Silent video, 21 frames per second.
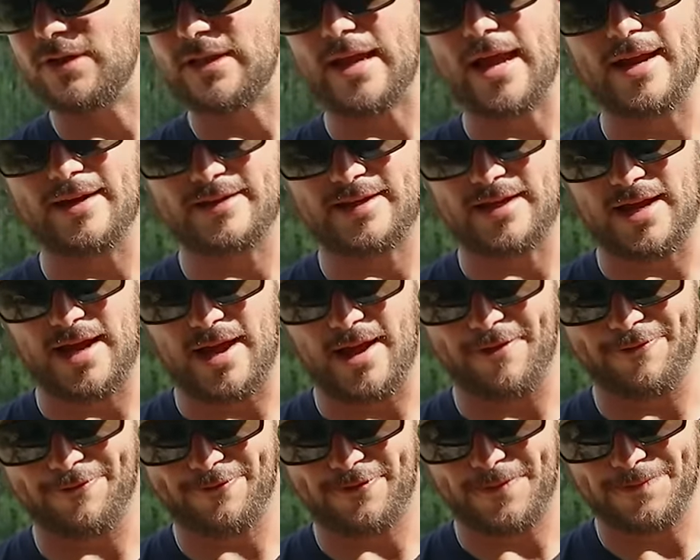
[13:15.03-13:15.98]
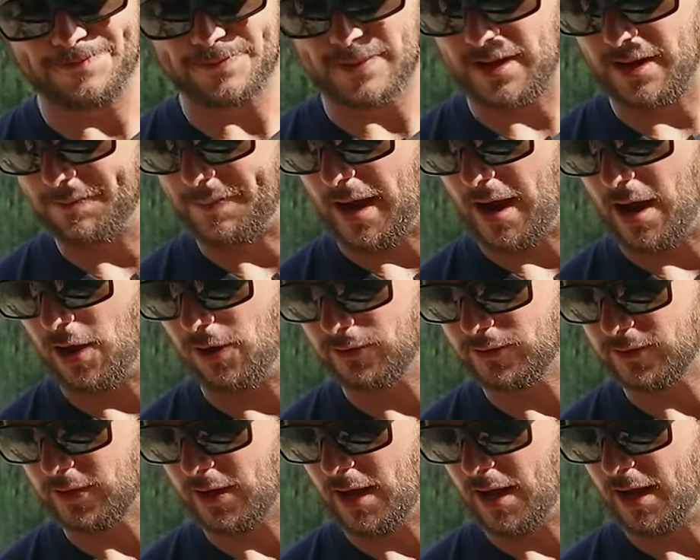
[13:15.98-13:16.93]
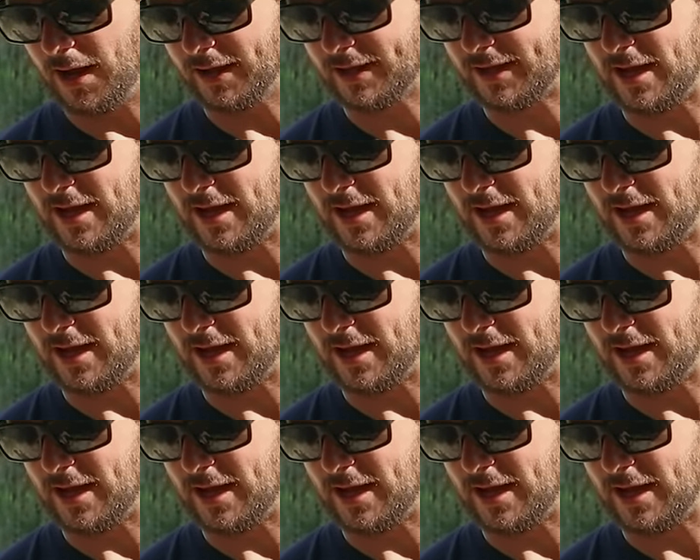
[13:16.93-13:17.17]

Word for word: the ATF about uh,